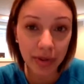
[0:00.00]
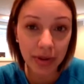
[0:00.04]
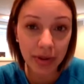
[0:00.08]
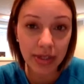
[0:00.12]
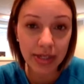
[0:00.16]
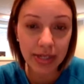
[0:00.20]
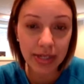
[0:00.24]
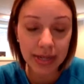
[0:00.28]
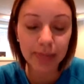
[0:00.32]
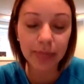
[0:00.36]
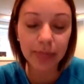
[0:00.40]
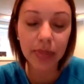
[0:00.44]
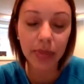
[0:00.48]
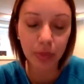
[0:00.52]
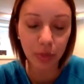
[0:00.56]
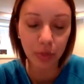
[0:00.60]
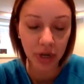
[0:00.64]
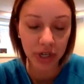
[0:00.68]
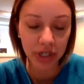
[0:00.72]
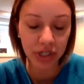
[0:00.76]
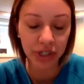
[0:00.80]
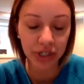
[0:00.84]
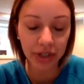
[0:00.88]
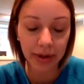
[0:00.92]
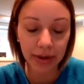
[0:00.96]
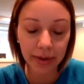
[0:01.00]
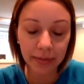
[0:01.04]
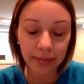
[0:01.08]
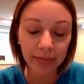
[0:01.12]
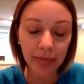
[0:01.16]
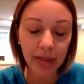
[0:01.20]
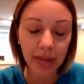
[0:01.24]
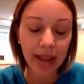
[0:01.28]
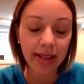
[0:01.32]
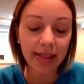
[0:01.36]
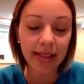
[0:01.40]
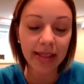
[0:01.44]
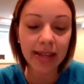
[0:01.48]
deep depression
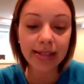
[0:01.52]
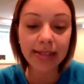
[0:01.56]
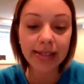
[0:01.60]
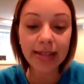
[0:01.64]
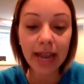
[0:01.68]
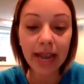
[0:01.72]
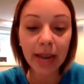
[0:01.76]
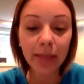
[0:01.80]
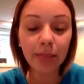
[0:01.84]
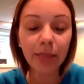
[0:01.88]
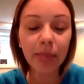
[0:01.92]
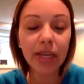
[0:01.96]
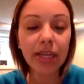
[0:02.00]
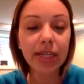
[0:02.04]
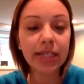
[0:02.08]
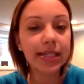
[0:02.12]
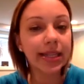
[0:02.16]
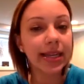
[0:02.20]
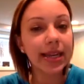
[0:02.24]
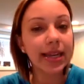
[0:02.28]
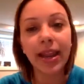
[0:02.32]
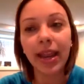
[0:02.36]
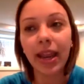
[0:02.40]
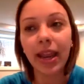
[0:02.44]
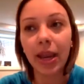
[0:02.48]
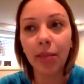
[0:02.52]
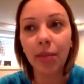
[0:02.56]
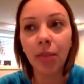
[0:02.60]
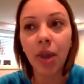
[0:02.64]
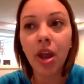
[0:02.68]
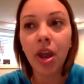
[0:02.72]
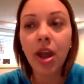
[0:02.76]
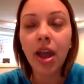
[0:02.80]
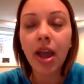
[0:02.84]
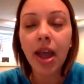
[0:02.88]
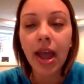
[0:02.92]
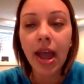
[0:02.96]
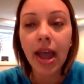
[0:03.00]
at that time because it came
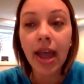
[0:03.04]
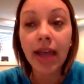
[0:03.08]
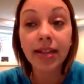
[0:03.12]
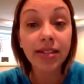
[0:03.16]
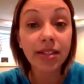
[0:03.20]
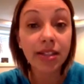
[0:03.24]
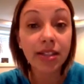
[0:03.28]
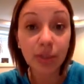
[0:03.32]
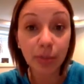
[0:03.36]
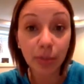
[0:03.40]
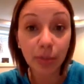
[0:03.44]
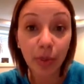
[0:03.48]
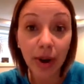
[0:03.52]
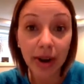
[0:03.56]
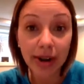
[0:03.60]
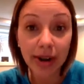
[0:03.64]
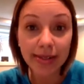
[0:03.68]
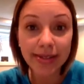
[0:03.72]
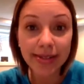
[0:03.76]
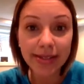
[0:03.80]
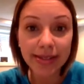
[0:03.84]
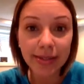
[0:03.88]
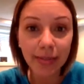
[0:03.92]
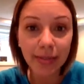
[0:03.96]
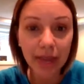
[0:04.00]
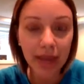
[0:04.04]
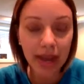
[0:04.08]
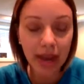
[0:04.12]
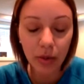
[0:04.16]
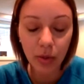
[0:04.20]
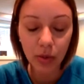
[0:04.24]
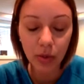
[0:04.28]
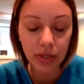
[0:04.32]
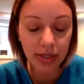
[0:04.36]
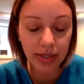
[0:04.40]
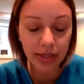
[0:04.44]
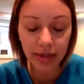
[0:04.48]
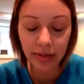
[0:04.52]
as a surprise to me. I
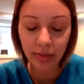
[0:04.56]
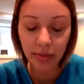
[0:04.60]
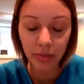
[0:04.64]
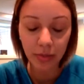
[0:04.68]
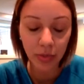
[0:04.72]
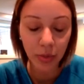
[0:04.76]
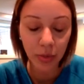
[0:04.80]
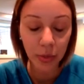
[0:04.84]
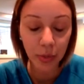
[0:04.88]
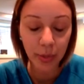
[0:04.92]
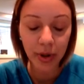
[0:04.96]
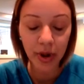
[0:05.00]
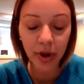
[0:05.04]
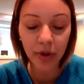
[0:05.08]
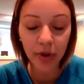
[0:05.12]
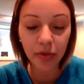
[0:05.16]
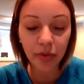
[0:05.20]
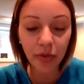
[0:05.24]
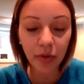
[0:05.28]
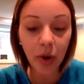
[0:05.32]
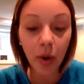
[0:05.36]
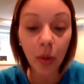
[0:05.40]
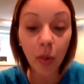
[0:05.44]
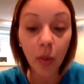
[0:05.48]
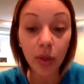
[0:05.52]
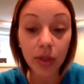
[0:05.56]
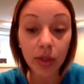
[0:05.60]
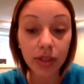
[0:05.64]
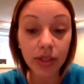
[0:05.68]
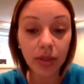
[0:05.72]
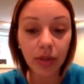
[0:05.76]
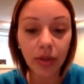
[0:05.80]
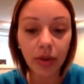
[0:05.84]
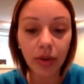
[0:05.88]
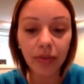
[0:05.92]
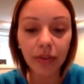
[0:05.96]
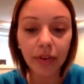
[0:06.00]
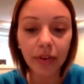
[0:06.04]
wasn't prepared for it
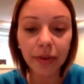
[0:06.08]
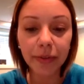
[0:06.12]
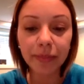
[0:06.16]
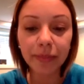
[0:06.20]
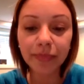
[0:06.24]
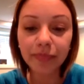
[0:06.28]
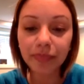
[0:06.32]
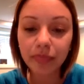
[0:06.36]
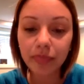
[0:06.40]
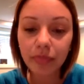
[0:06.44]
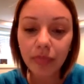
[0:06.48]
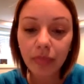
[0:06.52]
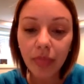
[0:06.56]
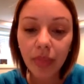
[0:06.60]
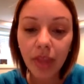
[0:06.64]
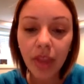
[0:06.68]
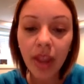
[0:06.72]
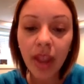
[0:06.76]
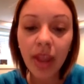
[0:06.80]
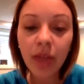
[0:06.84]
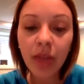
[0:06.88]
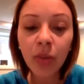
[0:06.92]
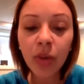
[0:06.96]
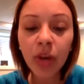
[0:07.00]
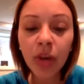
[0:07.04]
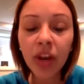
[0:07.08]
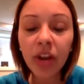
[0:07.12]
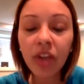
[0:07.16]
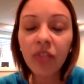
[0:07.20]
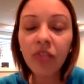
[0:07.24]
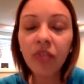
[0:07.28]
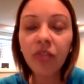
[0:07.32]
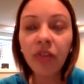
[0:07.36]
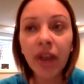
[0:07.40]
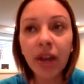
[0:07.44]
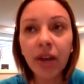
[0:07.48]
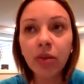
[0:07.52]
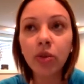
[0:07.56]
whatsoever. And what I
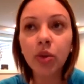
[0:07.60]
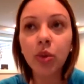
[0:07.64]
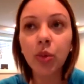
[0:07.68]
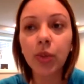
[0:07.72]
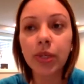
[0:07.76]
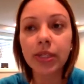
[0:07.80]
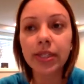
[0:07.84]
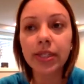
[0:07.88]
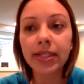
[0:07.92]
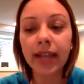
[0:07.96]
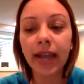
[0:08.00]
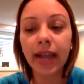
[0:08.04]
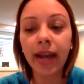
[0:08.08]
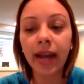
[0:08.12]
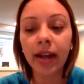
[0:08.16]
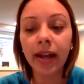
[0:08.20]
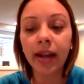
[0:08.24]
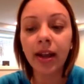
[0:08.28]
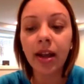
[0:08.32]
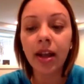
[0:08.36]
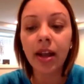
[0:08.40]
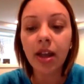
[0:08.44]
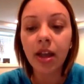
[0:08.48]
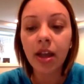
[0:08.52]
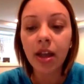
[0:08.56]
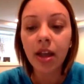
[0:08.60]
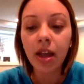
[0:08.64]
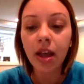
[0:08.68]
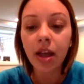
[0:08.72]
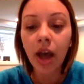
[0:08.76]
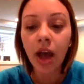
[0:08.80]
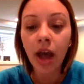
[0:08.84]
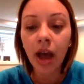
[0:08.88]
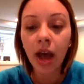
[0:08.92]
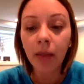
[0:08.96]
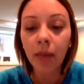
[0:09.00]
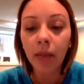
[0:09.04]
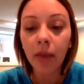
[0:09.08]
found was that
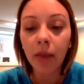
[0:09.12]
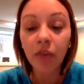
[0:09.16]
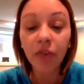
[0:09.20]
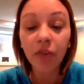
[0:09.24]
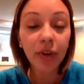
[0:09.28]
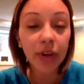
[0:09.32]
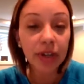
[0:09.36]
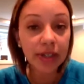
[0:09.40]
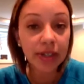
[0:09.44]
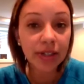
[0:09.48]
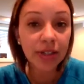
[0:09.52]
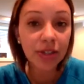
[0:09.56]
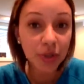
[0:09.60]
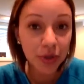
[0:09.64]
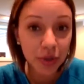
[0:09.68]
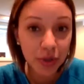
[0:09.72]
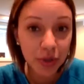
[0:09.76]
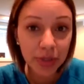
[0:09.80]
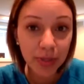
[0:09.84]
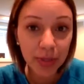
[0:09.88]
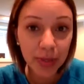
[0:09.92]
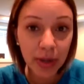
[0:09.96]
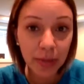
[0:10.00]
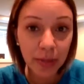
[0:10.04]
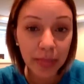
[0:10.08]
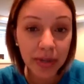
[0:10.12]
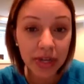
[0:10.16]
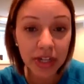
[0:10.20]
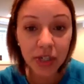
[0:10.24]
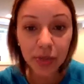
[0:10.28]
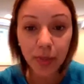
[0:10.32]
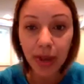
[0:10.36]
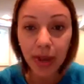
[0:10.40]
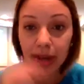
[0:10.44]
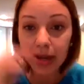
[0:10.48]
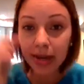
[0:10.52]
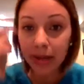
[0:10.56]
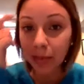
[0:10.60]
a friend introduced me to
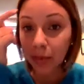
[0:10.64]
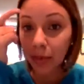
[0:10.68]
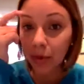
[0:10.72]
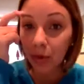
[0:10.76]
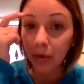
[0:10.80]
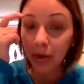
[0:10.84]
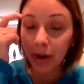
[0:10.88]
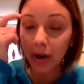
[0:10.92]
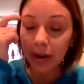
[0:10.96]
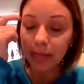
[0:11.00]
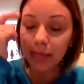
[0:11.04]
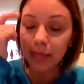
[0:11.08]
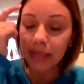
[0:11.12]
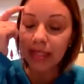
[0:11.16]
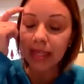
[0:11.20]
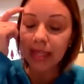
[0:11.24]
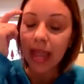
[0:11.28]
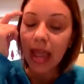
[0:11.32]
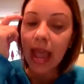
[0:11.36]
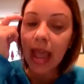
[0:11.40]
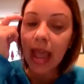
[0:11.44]
Beachbody programs,